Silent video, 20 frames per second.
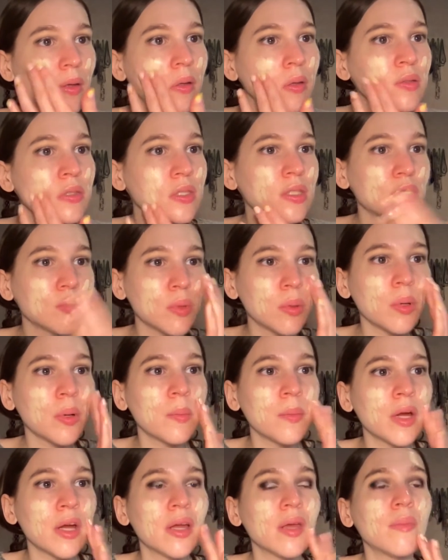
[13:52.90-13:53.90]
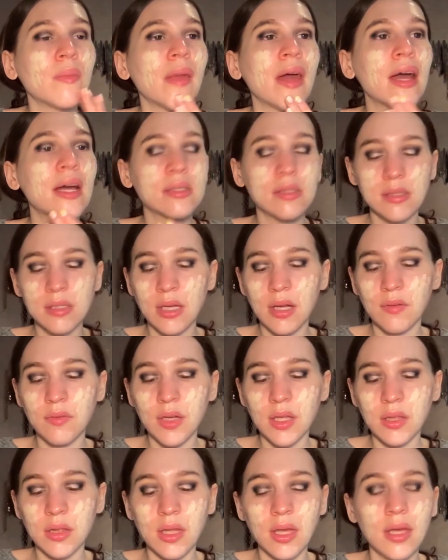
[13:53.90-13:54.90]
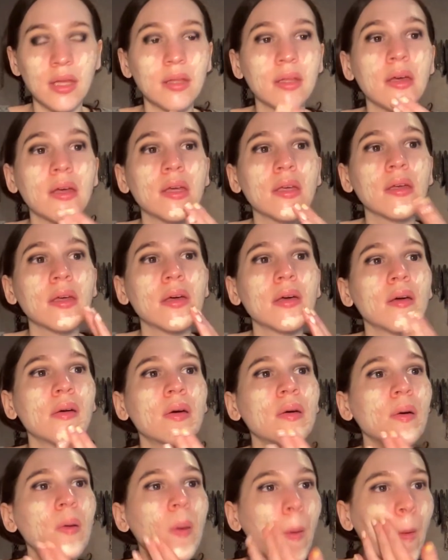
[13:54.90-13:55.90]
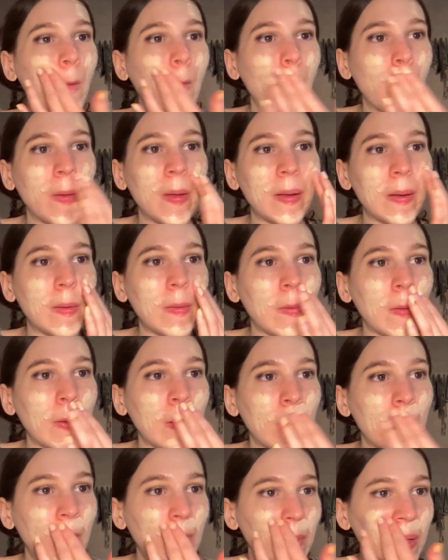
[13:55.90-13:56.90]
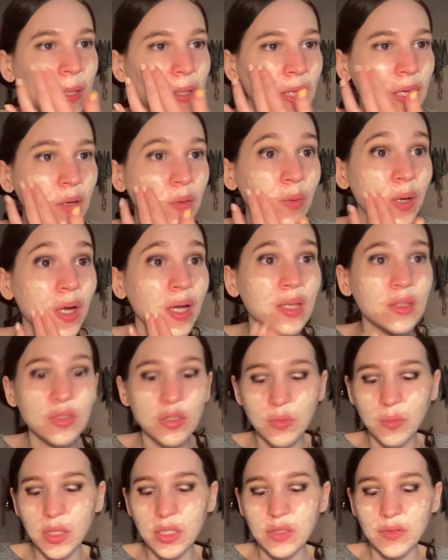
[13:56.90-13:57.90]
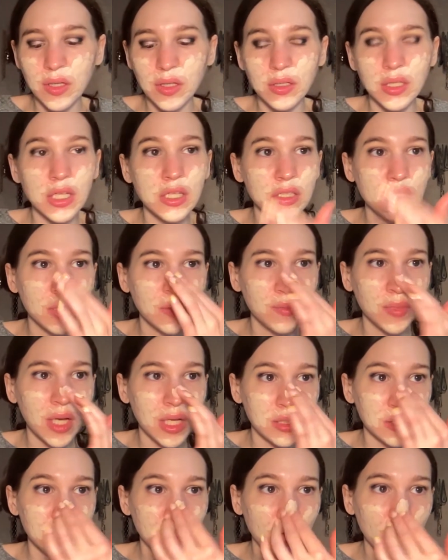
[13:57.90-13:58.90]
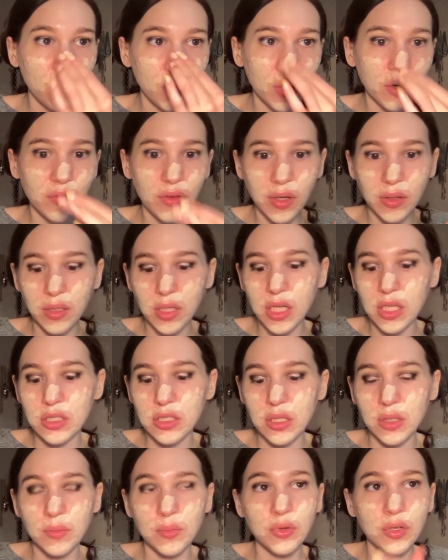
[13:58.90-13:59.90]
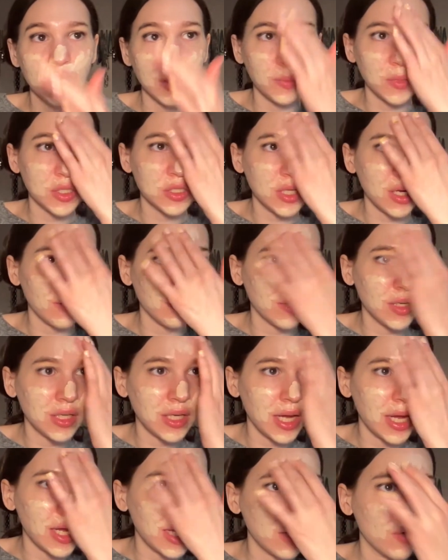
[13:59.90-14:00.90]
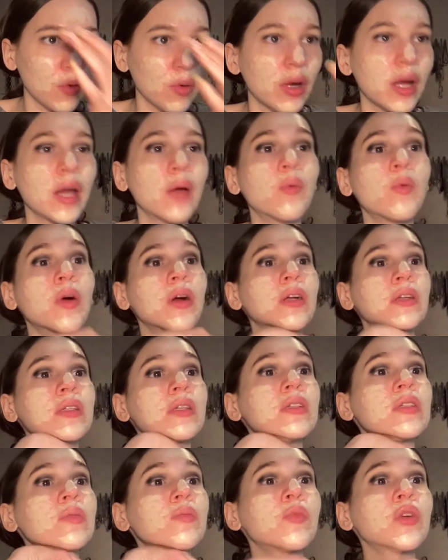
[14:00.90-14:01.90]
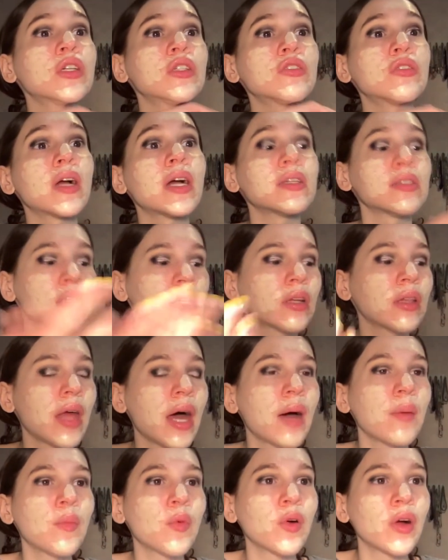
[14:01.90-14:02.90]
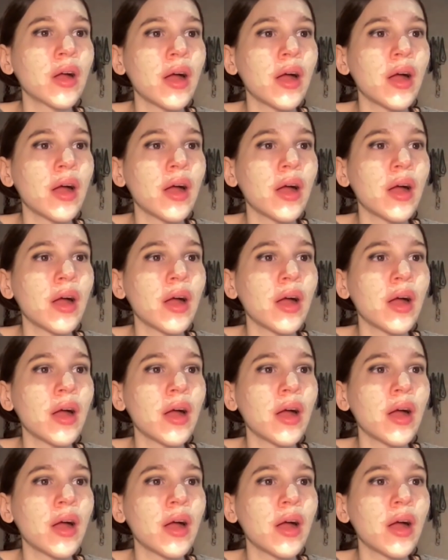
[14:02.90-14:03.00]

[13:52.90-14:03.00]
since we were wearing masks and everything, like, we didn't really feel like wearing too much foundation. But I still wore foundation pretty much every day, or I wore a tinted moisturizer a lot more,